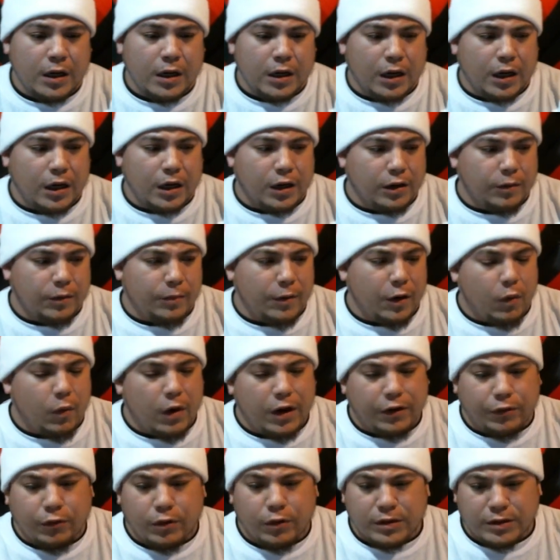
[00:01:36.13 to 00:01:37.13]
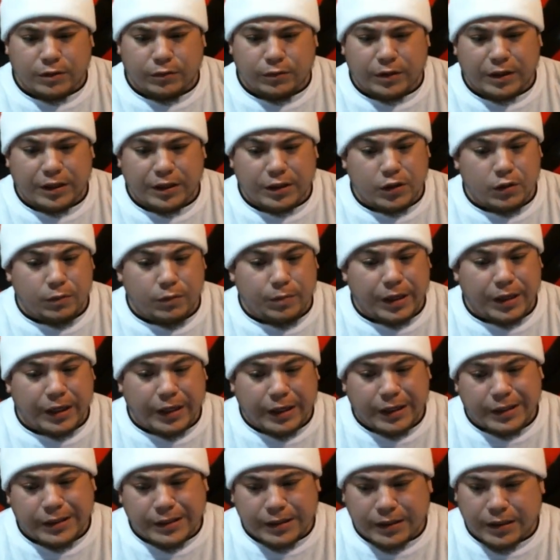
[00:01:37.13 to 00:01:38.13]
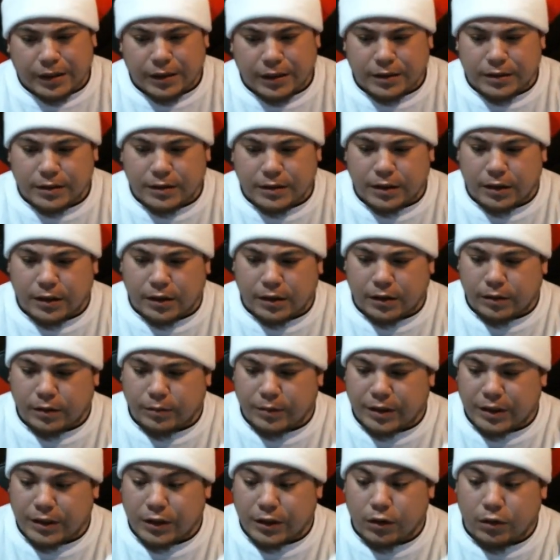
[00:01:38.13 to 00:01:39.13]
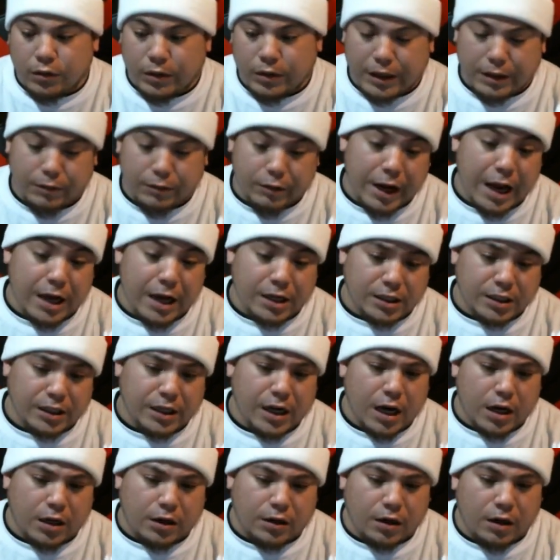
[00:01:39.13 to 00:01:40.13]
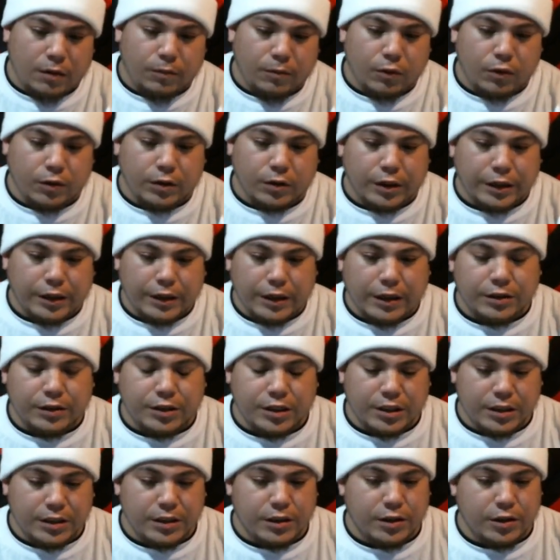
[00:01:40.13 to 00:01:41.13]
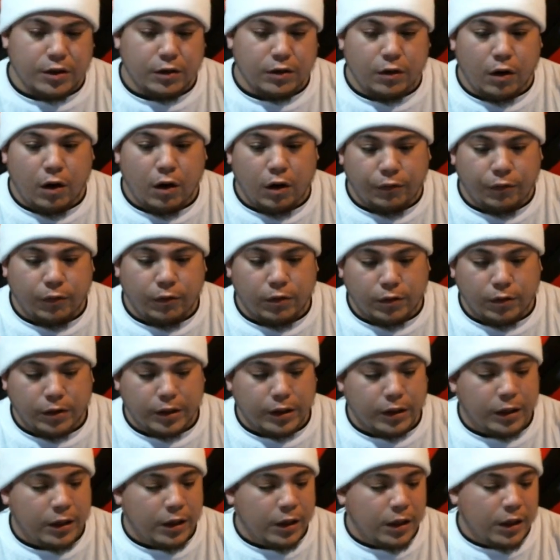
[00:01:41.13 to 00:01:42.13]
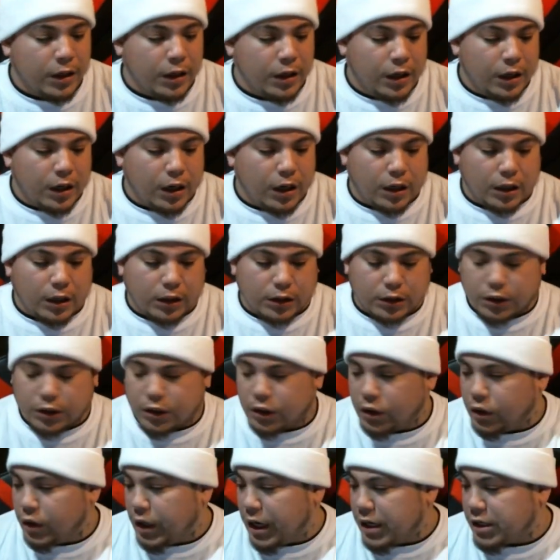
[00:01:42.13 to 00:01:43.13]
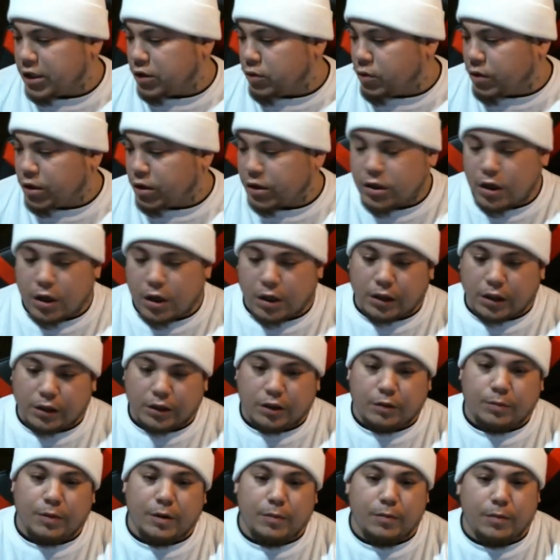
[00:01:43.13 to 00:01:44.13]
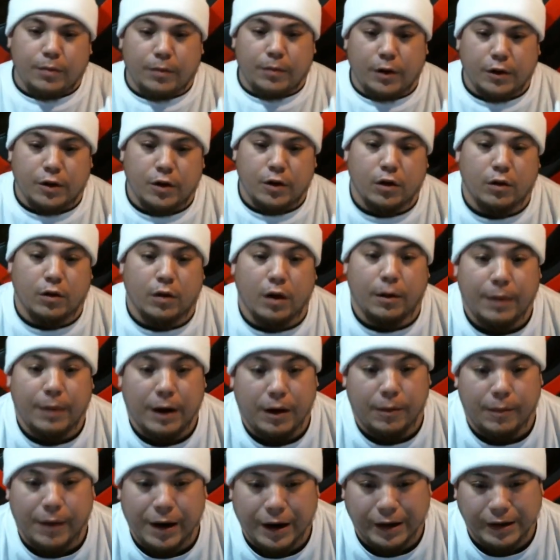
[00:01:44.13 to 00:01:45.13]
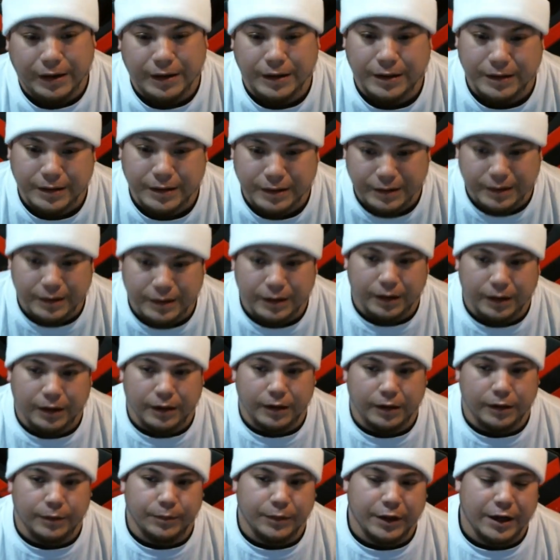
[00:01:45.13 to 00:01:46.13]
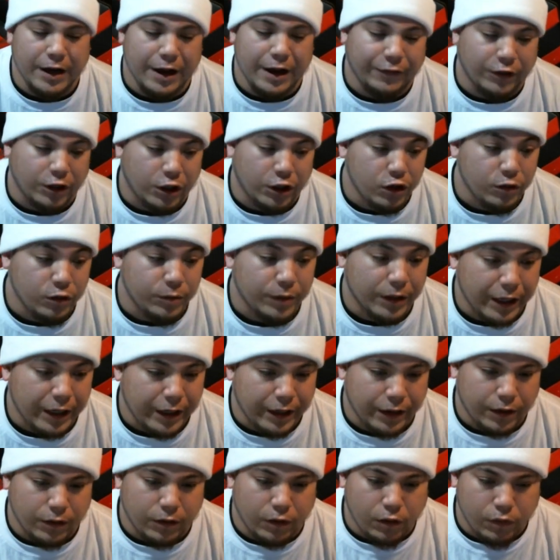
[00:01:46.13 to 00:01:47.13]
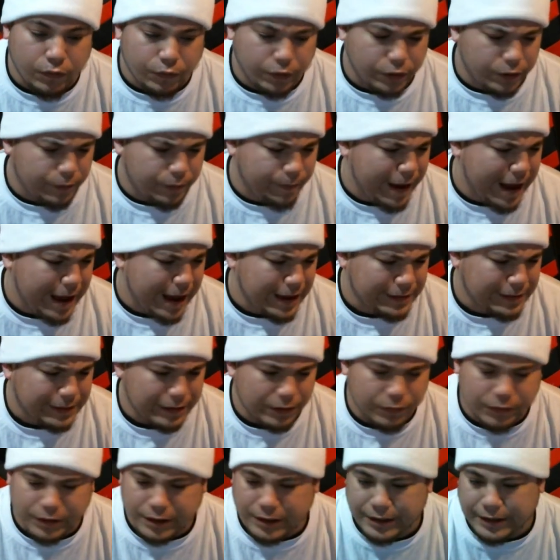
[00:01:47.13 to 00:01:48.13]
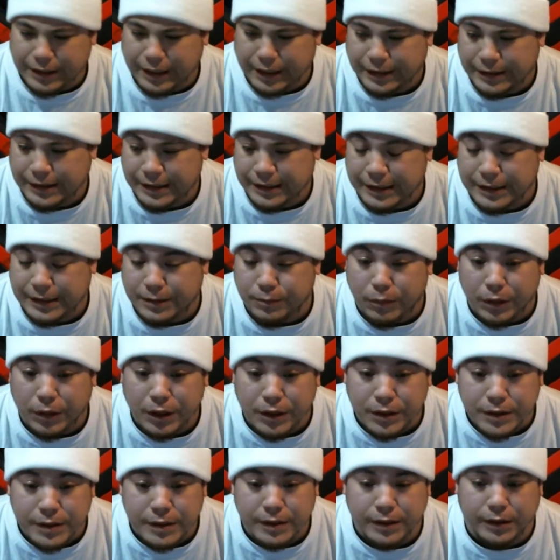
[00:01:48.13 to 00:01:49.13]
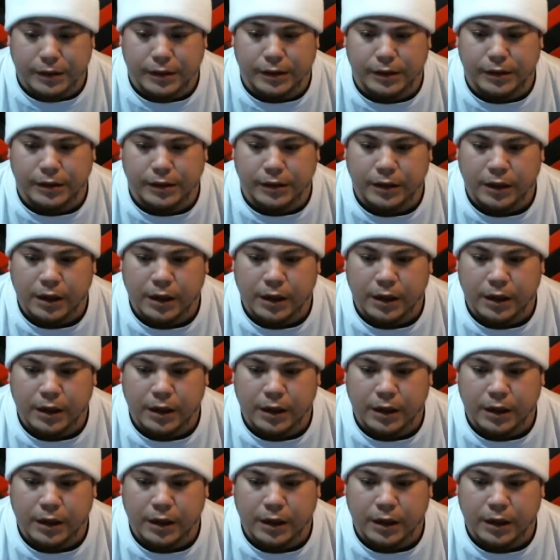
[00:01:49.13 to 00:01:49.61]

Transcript: My wife wasn't really too big into guns until we actually got her on board, and now she's all for it. So I just want to talk a little bit about my guns that I've accumulated over the past, I want to say, 6 months. I